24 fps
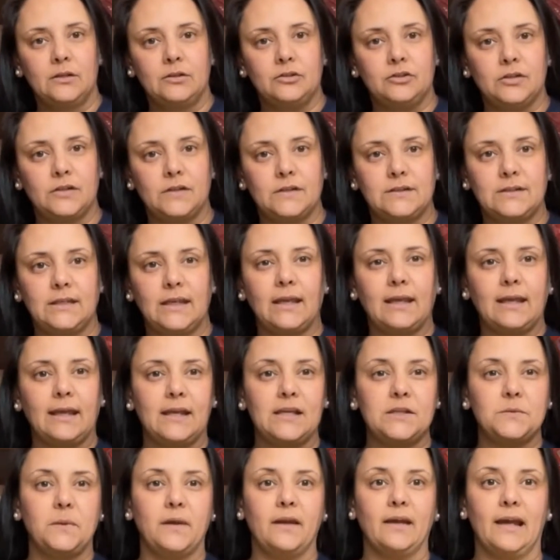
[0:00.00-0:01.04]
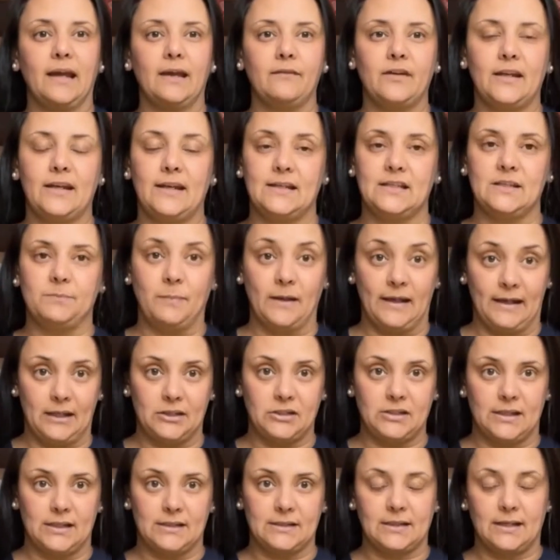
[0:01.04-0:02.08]
just in case we have any
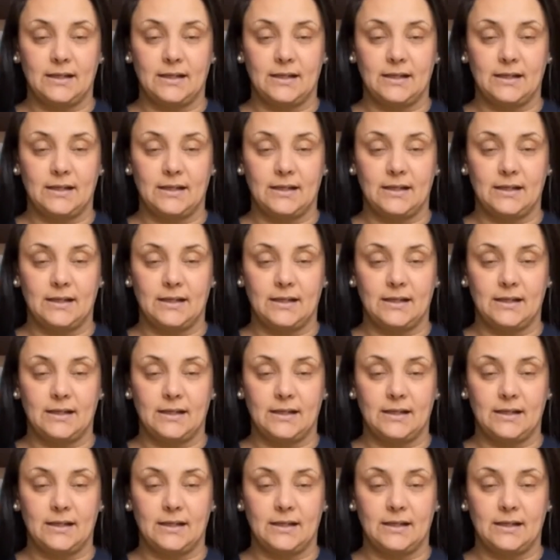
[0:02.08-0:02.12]
spillages,